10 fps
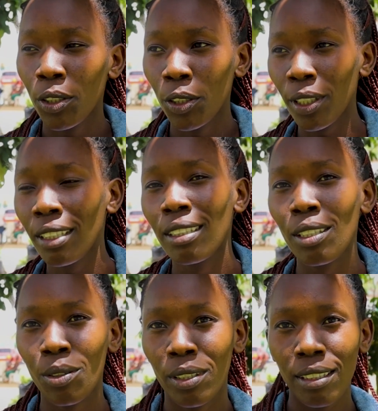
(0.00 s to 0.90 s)
Short
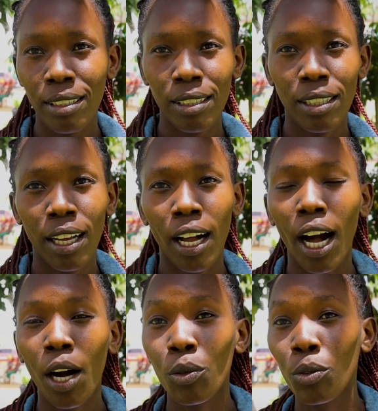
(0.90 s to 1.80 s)
seasons,
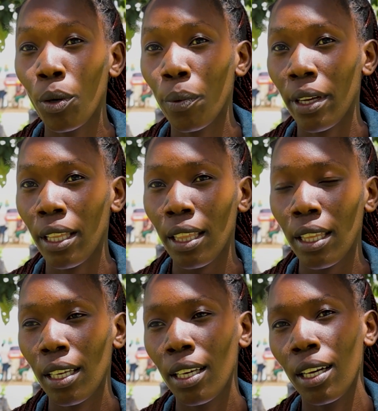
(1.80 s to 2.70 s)
I'll go with
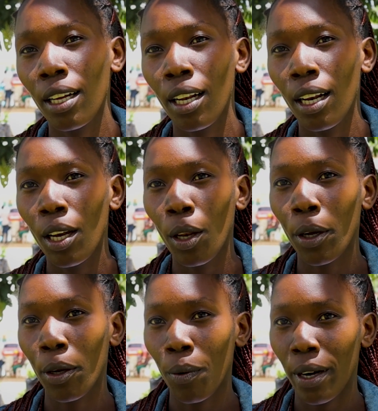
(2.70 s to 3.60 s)

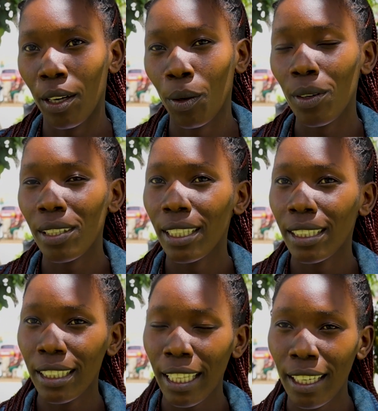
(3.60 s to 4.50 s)
longer one because
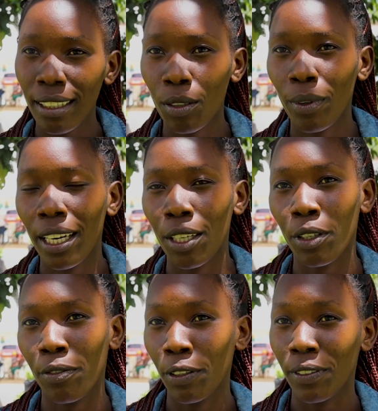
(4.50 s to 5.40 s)
it takes one
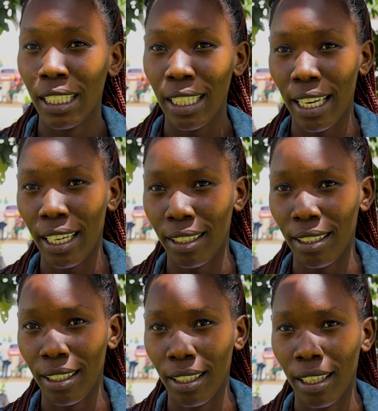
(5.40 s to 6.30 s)
hundred fifteen
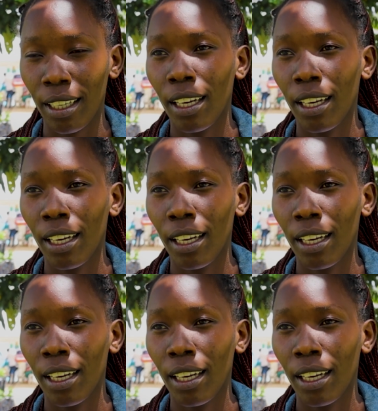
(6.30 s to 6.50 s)
days.